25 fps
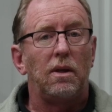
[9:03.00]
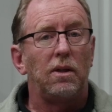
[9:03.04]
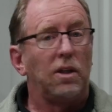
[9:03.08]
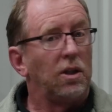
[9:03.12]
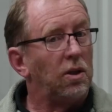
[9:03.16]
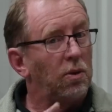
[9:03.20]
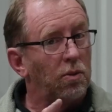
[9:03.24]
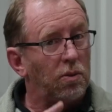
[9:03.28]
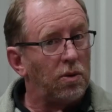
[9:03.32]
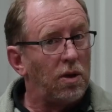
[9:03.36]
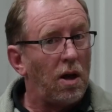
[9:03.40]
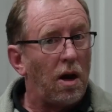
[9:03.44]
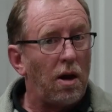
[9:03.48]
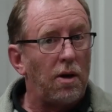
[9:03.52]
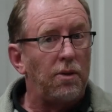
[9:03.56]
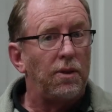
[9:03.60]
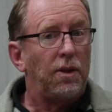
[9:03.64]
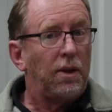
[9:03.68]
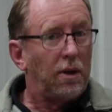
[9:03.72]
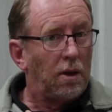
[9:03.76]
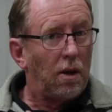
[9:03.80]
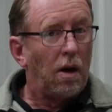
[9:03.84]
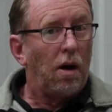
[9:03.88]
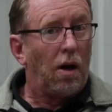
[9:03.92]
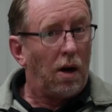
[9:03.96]
you'll know
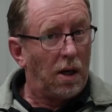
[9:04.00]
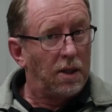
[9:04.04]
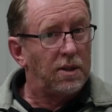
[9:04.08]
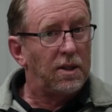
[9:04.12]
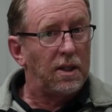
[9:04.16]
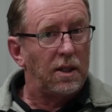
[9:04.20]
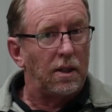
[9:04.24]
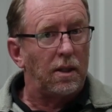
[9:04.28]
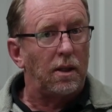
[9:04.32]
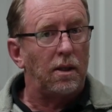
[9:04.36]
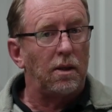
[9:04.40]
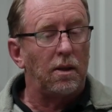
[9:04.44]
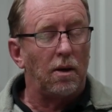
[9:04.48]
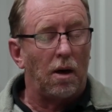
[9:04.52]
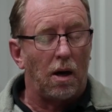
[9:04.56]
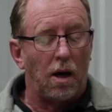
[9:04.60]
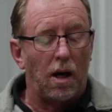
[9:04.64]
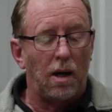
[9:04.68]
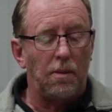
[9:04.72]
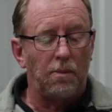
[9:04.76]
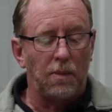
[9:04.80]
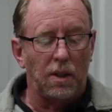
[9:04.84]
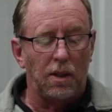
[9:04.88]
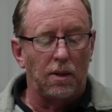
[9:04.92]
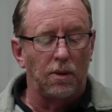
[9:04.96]
that I did it. I
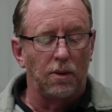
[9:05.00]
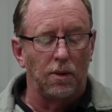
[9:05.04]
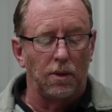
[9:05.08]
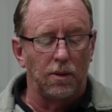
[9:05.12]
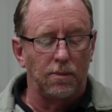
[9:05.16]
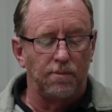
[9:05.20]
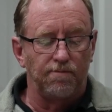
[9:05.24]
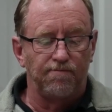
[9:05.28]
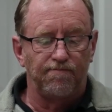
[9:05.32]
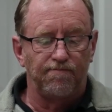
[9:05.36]
am the Lord.